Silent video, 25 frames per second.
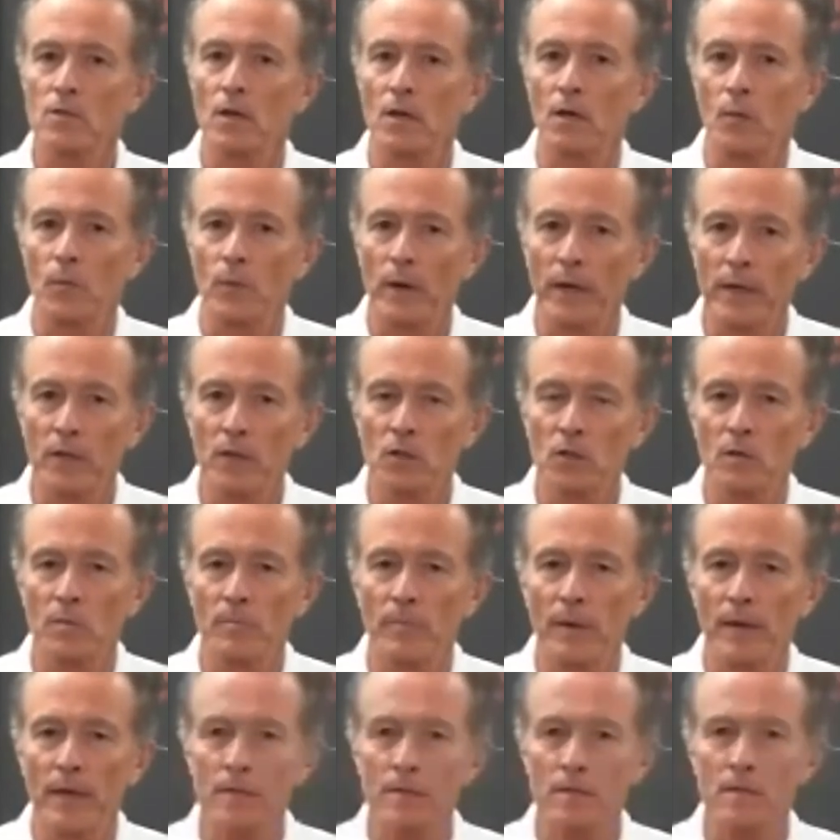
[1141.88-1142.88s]
on a regular
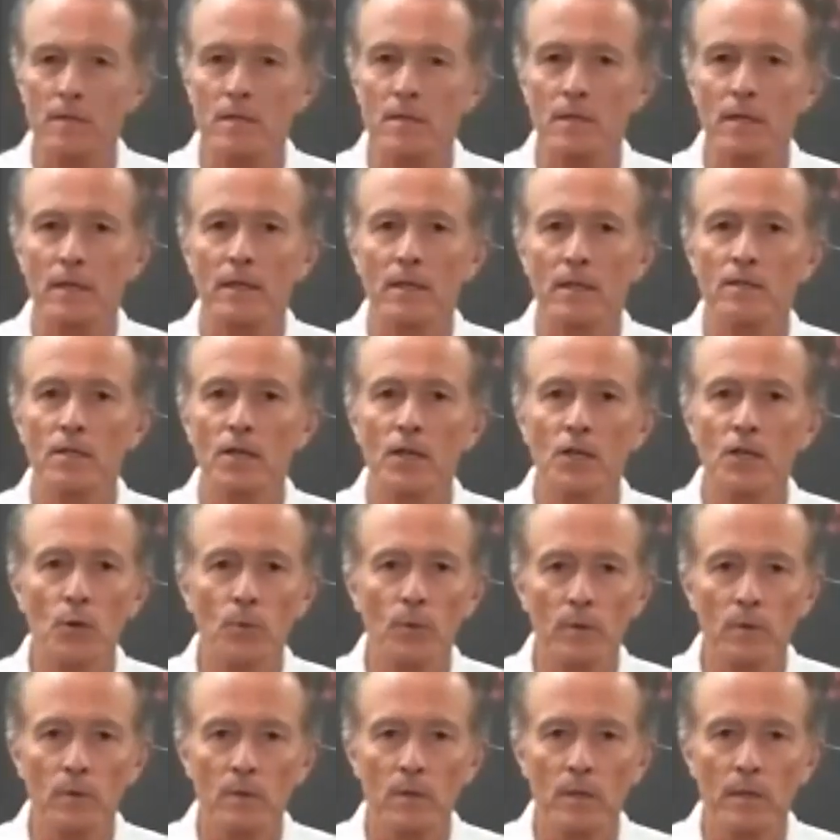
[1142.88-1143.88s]
basis to
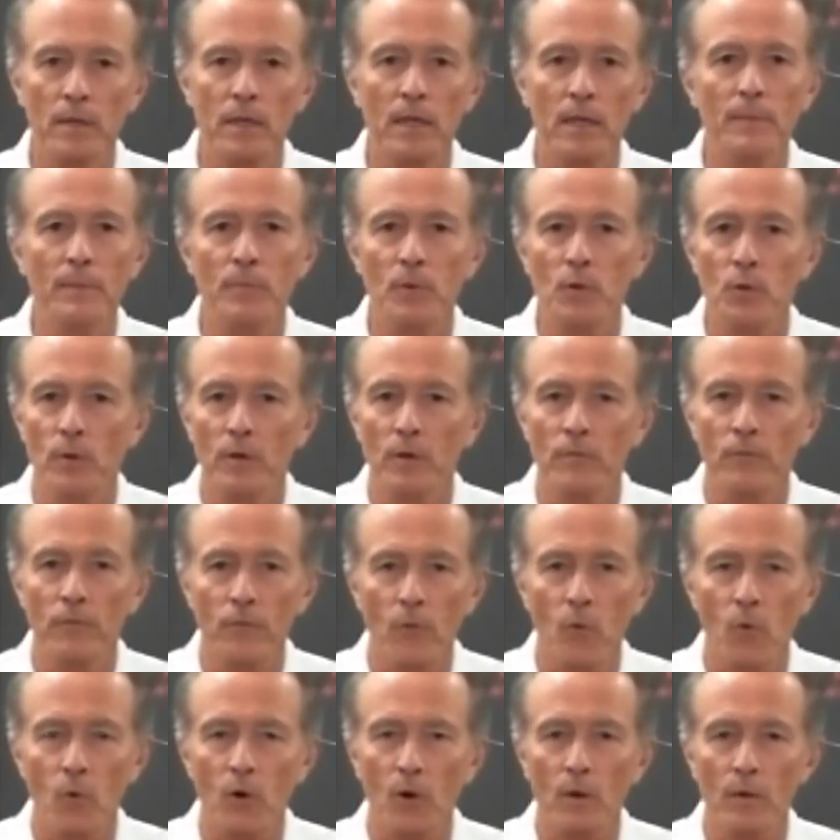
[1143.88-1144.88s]
continue to keep you
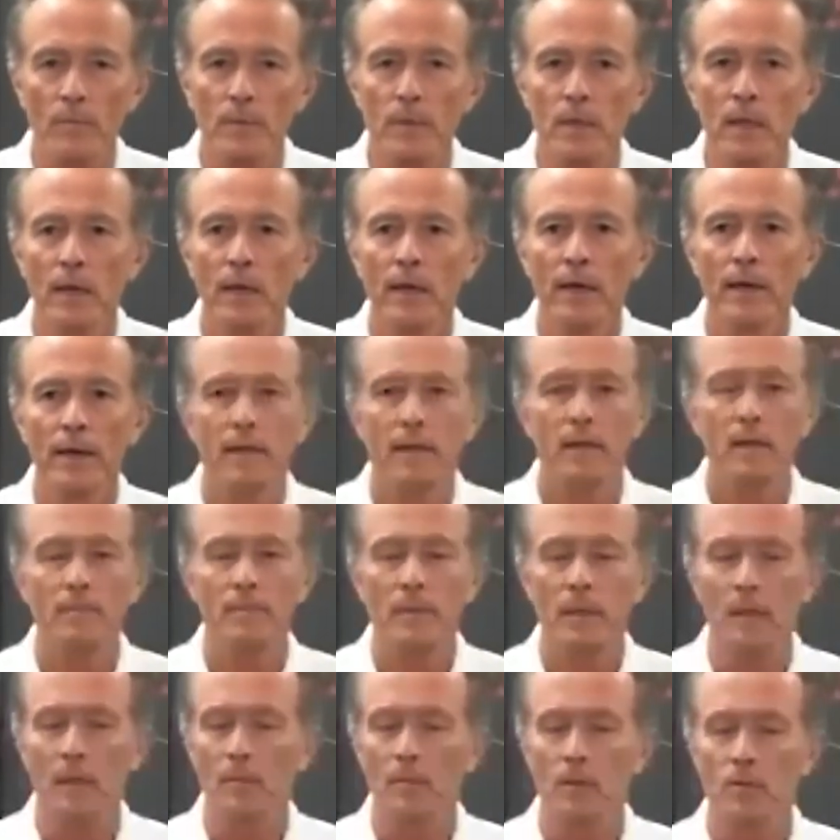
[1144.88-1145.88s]
informed and to
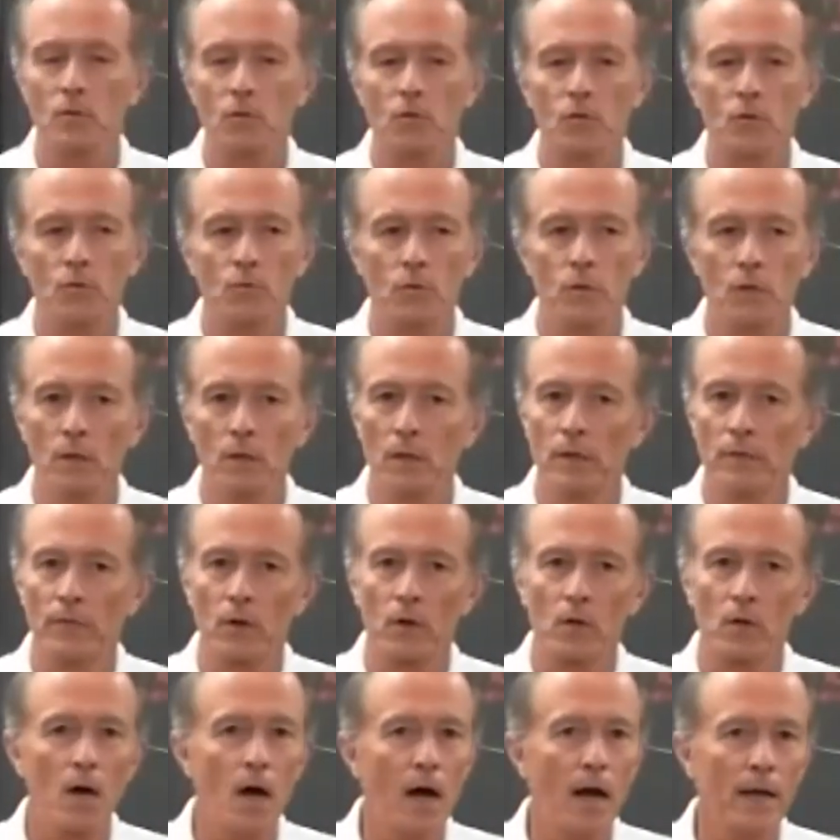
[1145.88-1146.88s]
be able to deliver
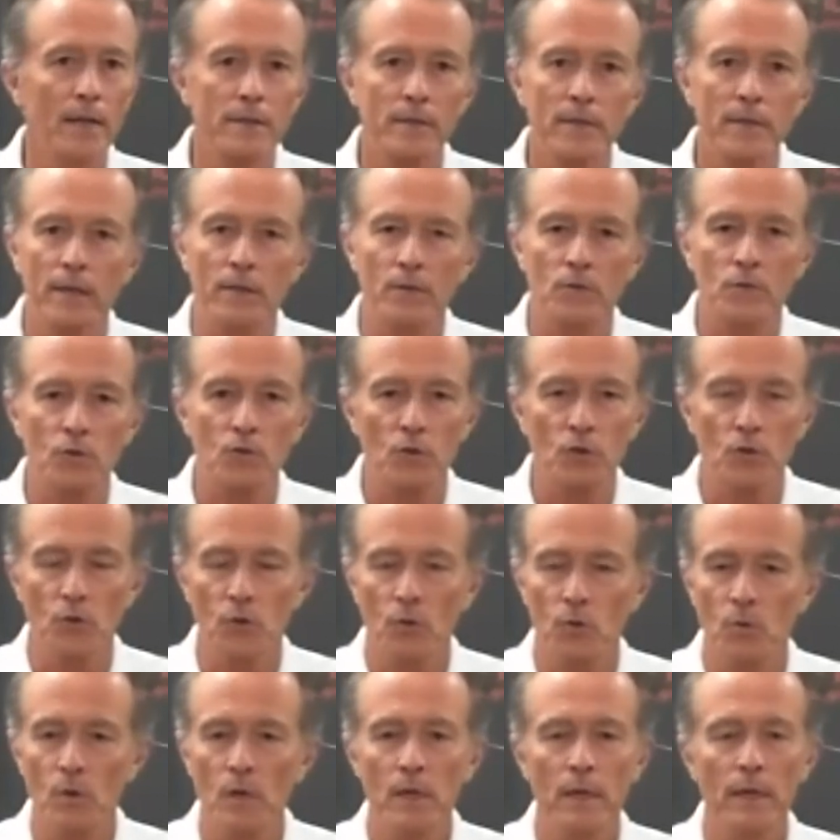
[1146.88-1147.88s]
content to
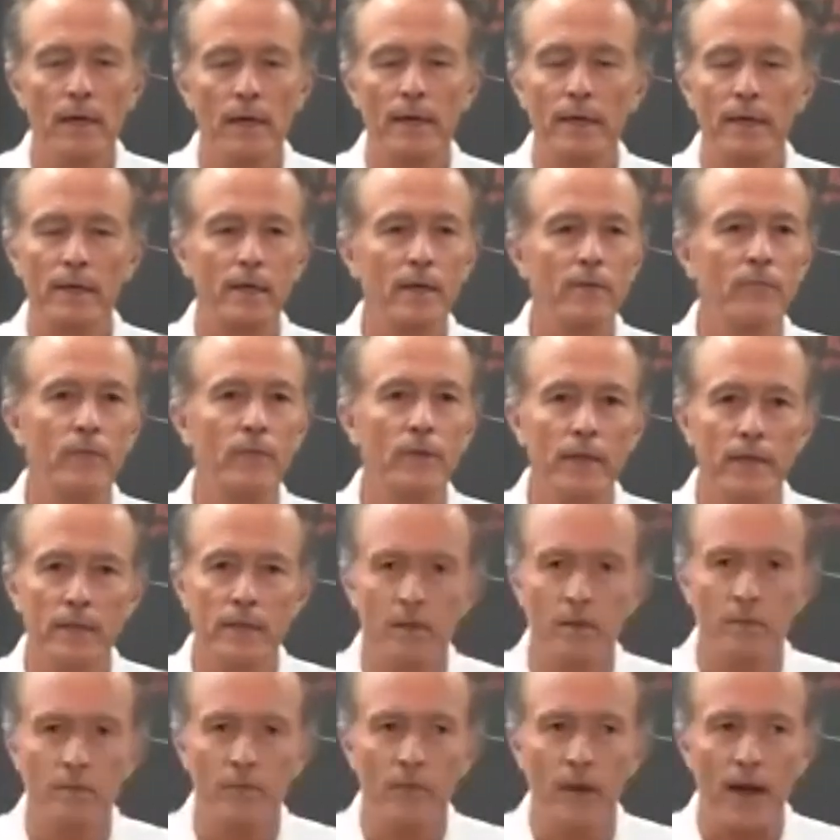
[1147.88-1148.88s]
you in a
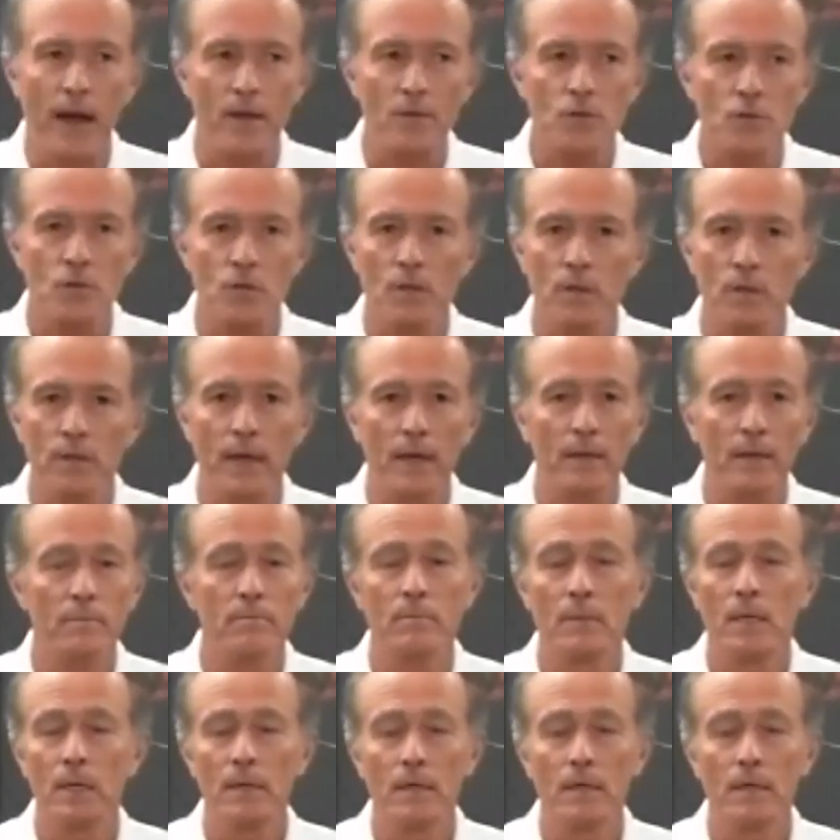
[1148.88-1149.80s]
convenient fashion that